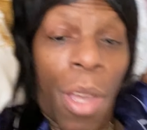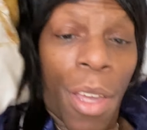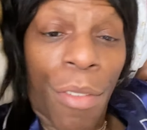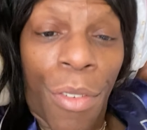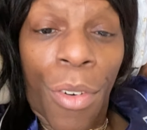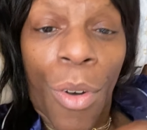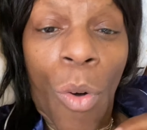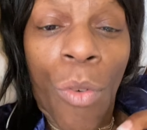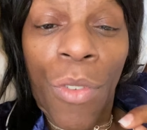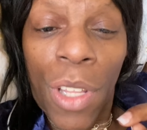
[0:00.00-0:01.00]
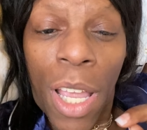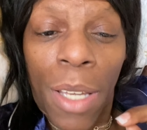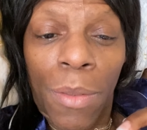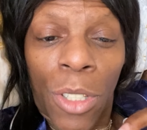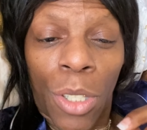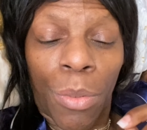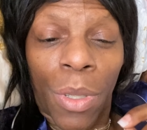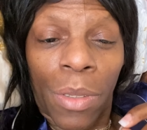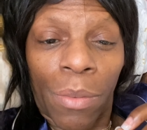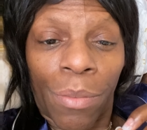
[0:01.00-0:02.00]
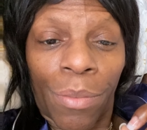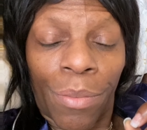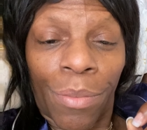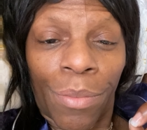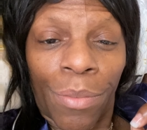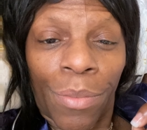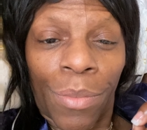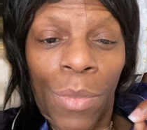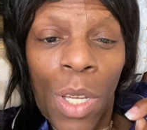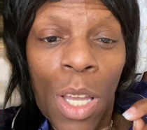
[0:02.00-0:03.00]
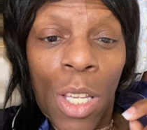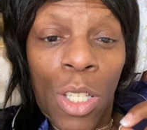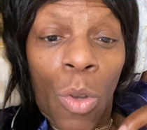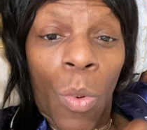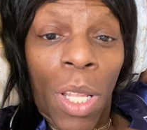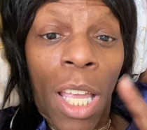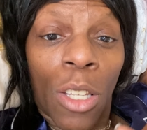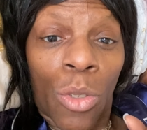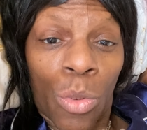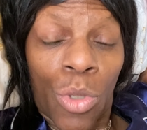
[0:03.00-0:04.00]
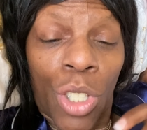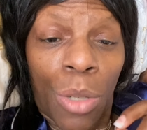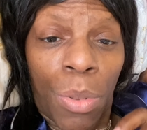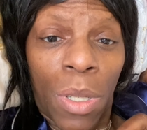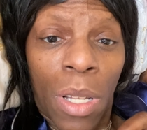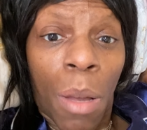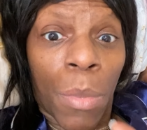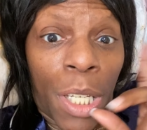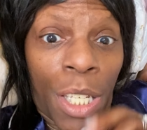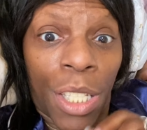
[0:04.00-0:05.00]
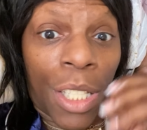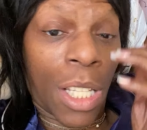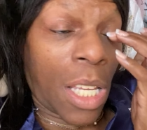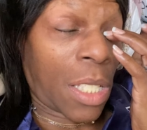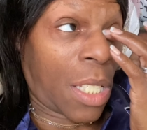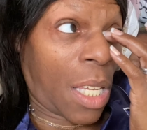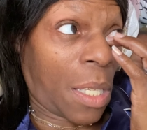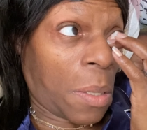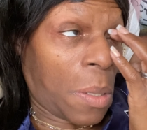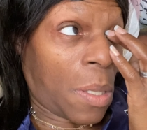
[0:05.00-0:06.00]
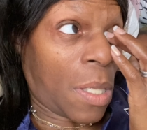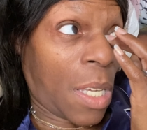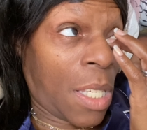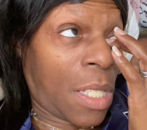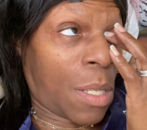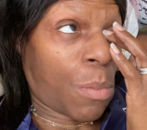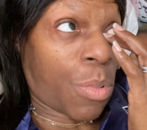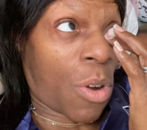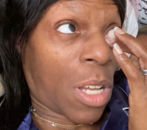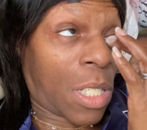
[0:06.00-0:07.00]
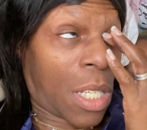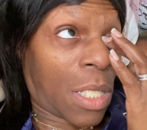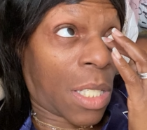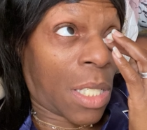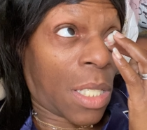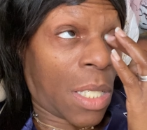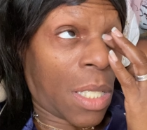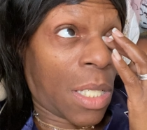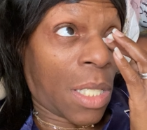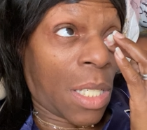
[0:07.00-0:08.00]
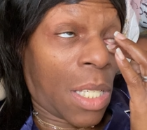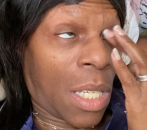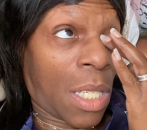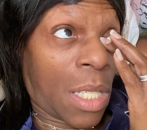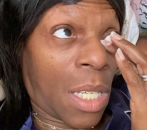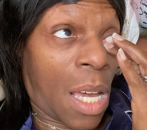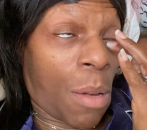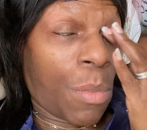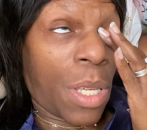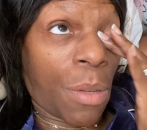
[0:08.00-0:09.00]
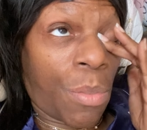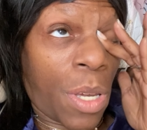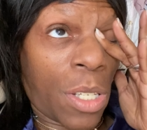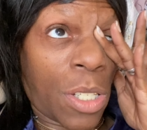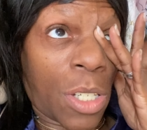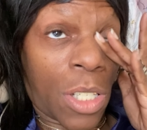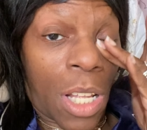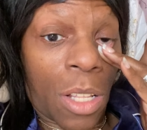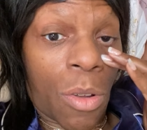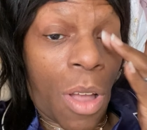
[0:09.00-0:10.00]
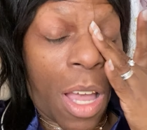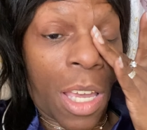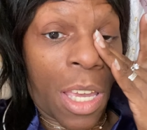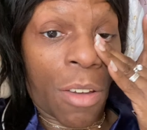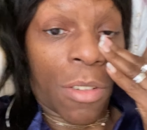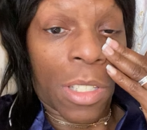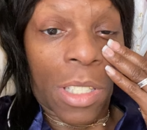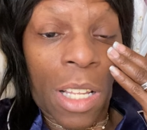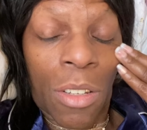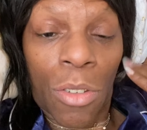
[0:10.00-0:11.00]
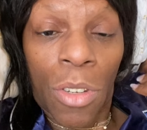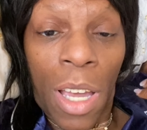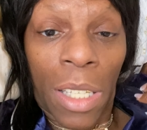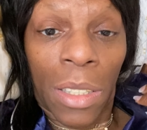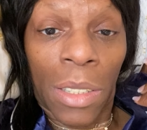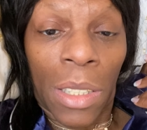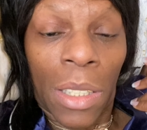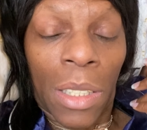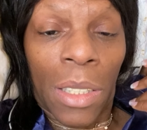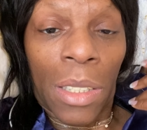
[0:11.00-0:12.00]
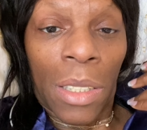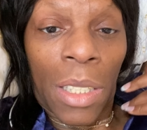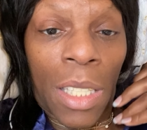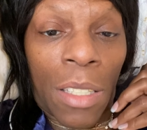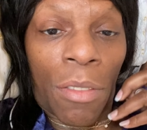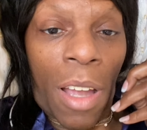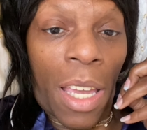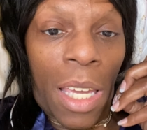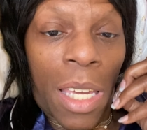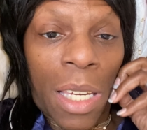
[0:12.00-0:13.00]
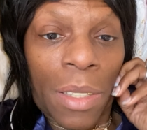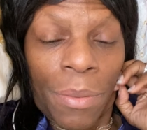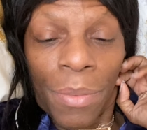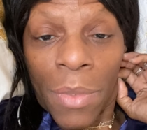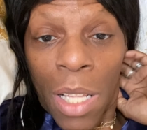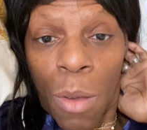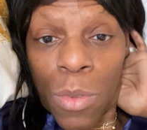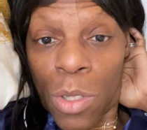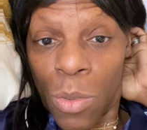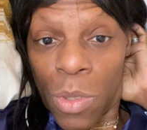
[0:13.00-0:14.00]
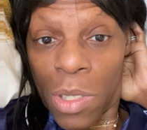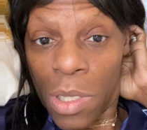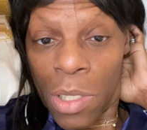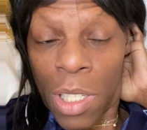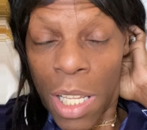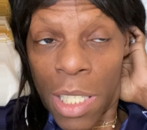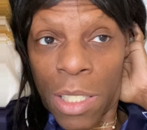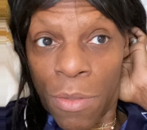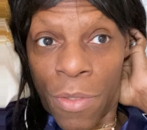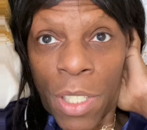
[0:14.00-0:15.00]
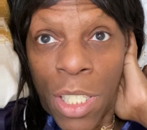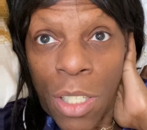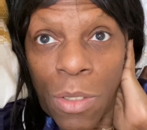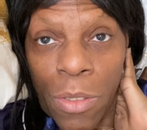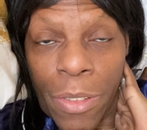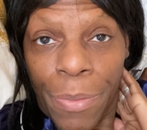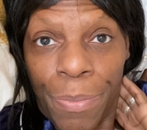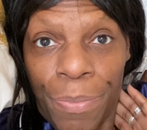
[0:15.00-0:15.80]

paid for overnight shipping. So when they do ship it, I'm going to get it the next day. It's the processing. I'm being patient because I know how hair is. I know you got to get the right hair. And I was doing looking at some videos